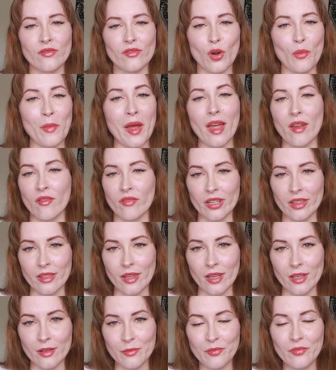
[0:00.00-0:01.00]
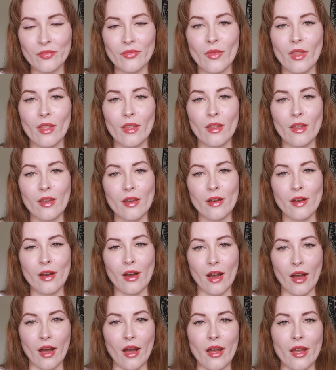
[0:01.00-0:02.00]
from everything.
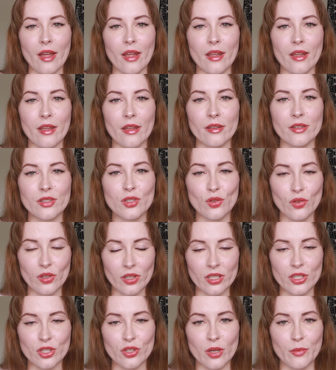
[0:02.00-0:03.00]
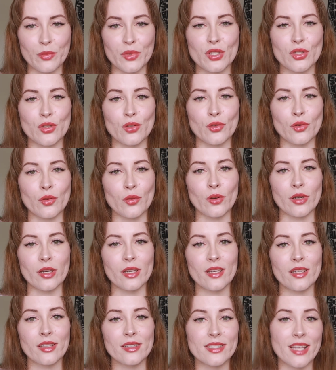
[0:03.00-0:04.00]
I took a trip to
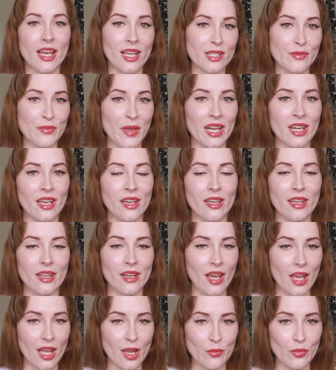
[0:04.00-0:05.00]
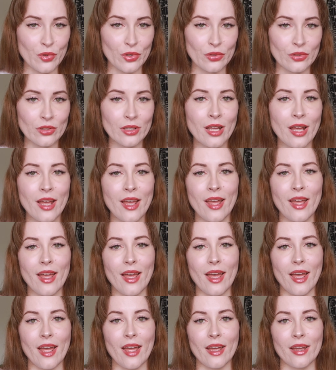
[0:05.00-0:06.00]
Tasmania in April,
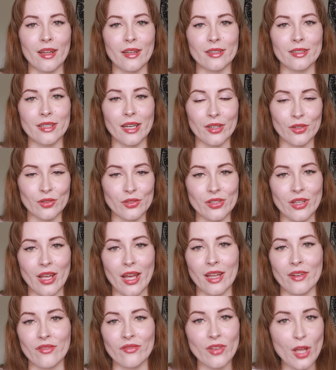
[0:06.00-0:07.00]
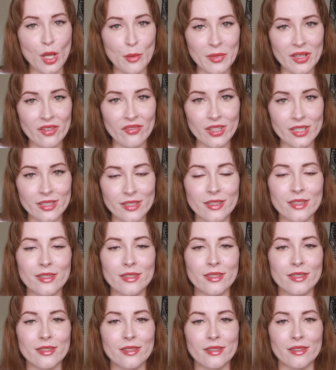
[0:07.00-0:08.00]
and I also had family
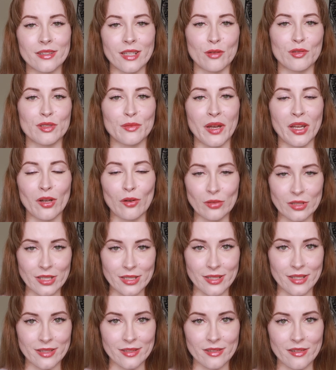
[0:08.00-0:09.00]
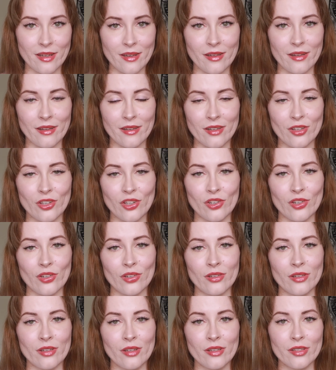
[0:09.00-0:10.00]
visit. That was my older sister and her
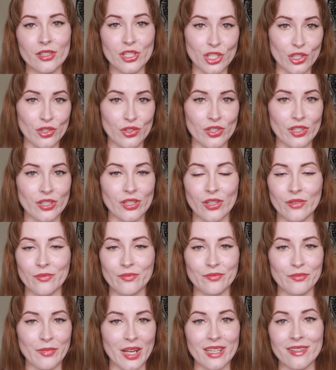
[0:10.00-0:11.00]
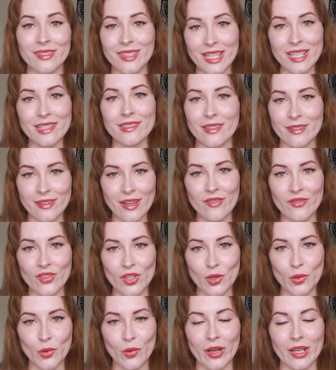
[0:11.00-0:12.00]
children, my niece and
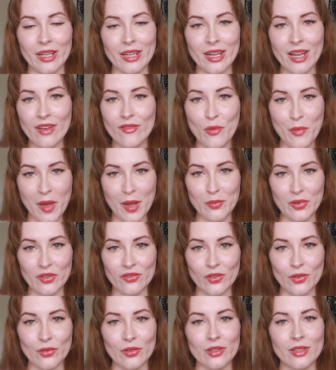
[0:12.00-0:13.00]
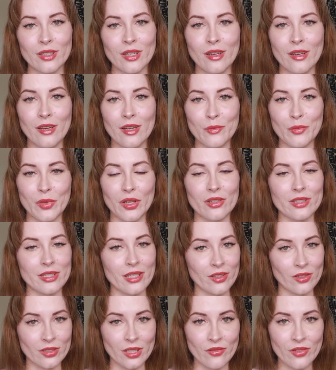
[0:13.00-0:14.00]
nephew, who I'd never met before because
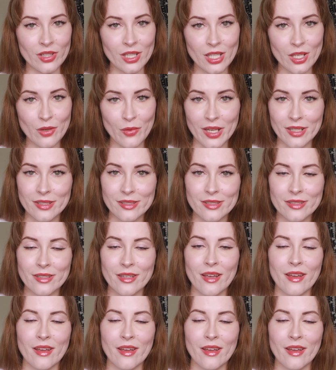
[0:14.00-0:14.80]
they all live in the US.